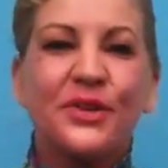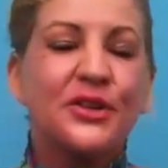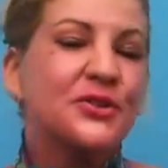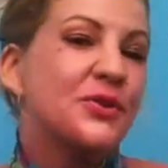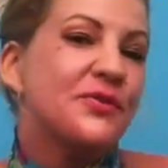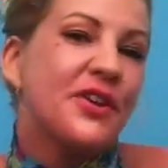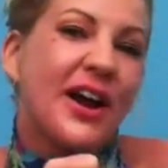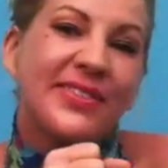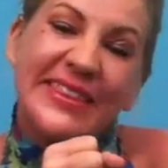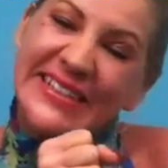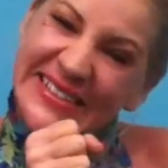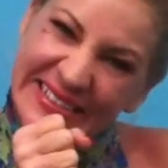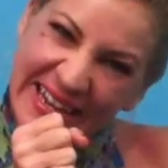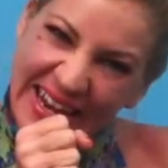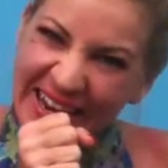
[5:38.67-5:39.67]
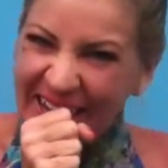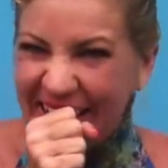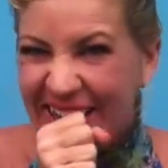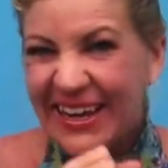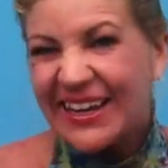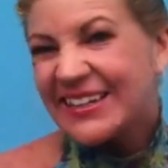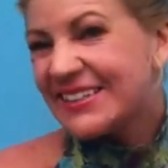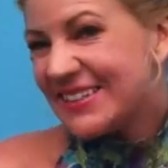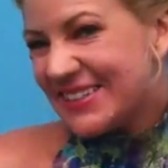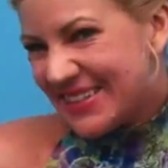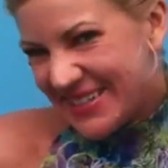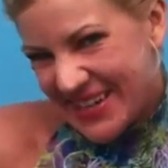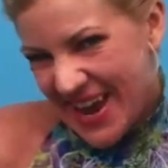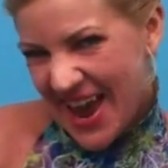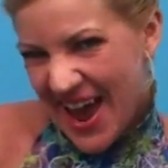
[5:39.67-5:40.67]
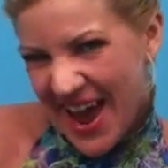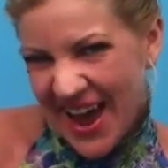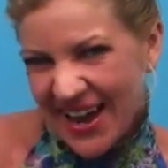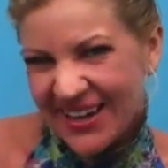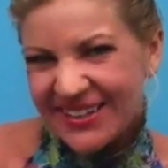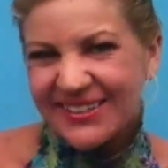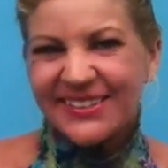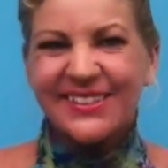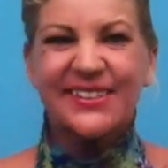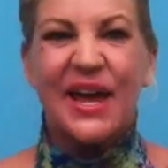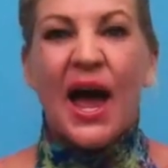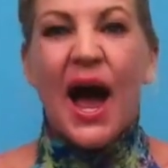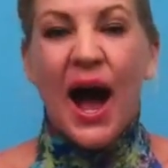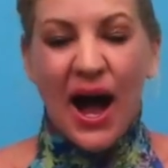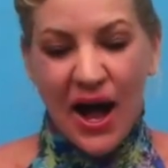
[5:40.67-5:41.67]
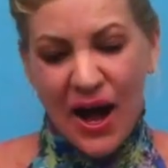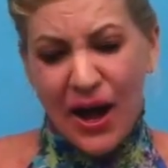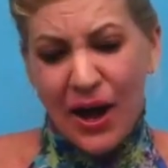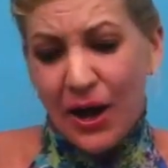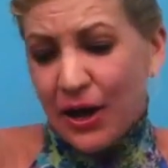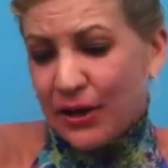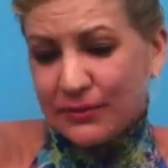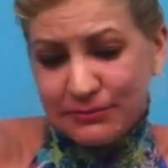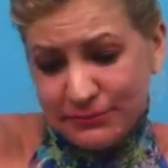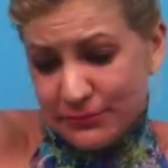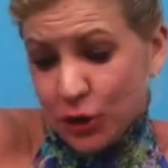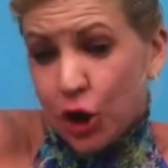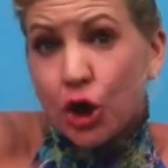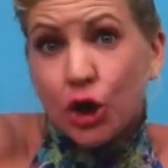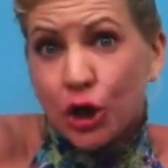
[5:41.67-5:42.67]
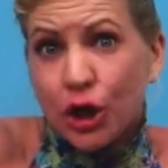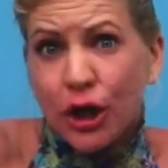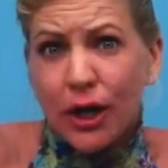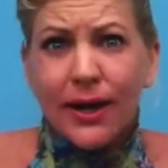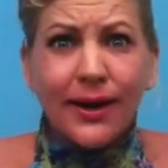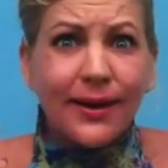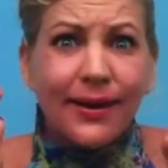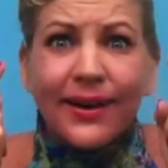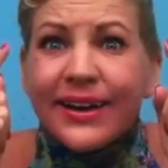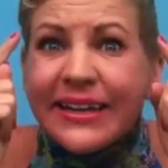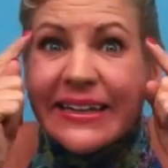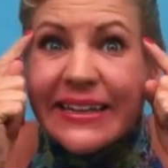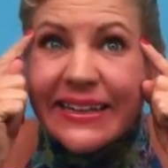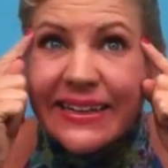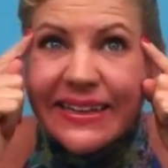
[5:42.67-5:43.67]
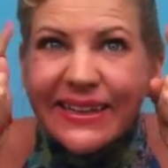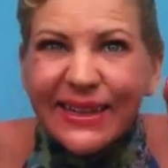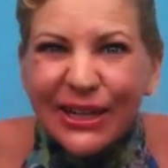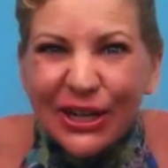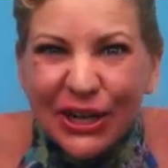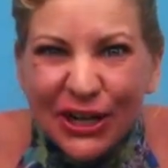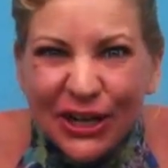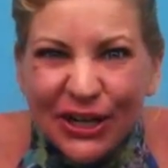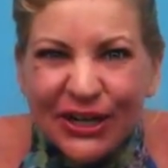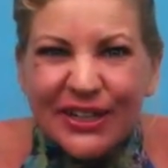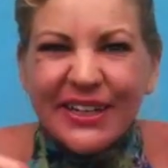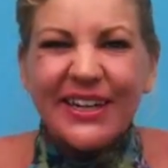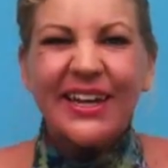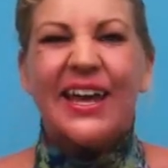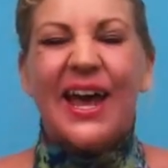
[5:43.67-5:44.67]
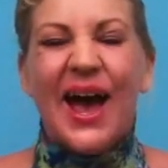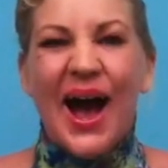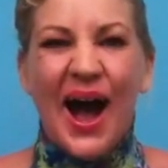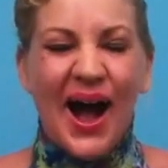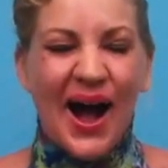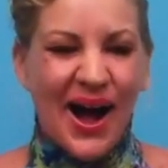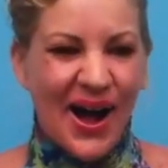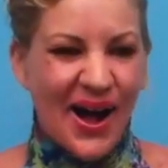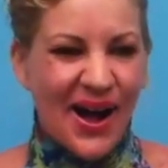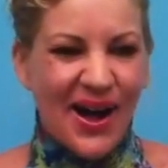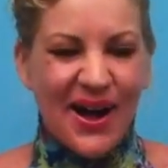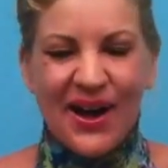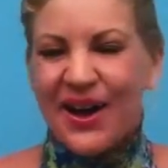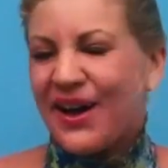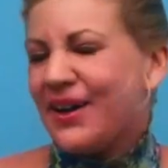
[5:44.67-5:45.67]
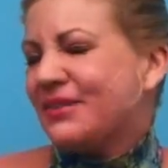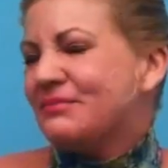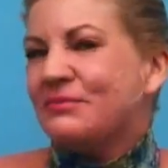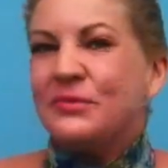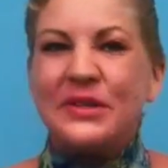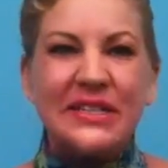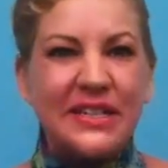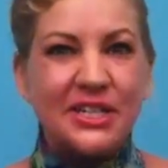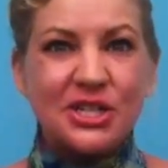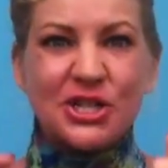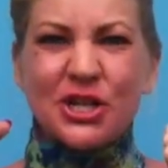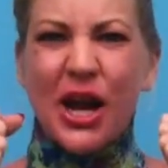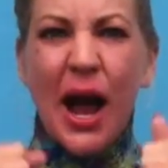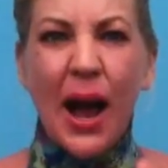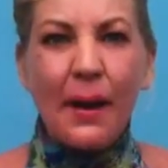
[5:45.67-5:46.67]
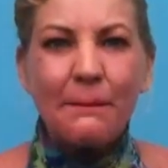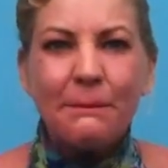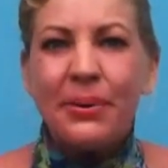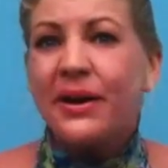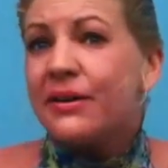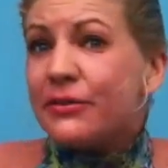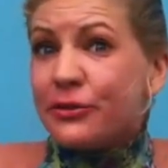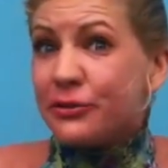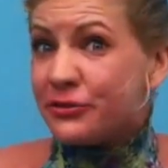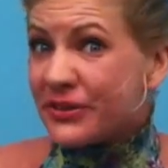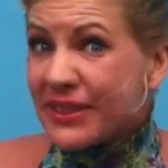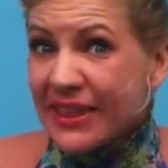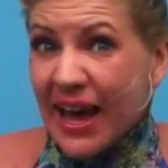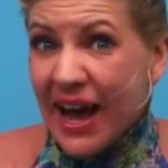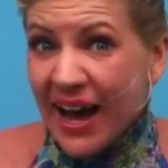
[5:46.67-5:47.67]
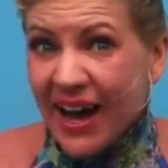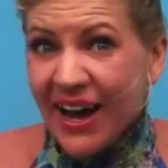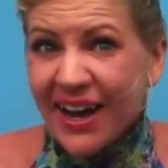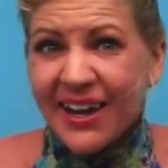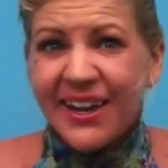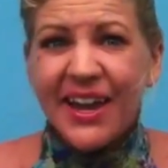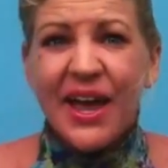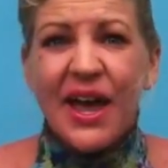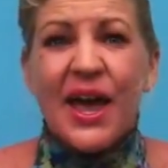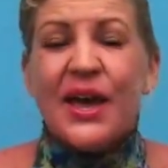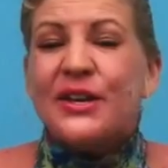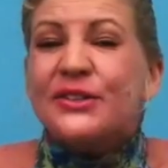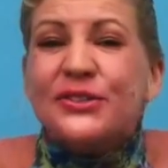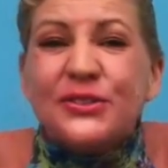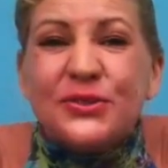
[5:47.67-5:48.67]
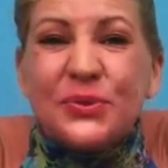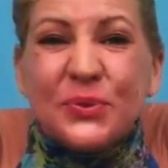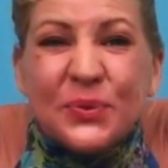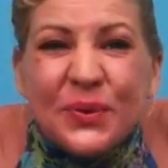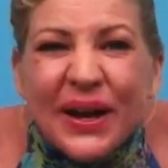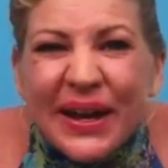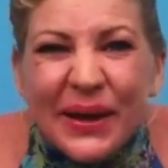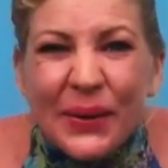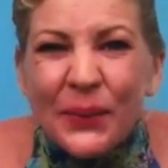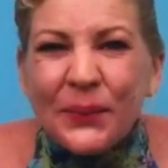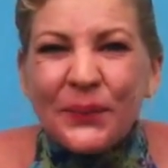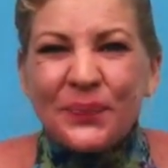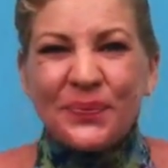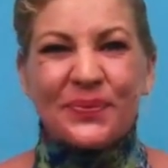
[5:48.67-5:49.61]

so we've got the sing, dance, um, cook, learn, um, we did jump, fly, swim,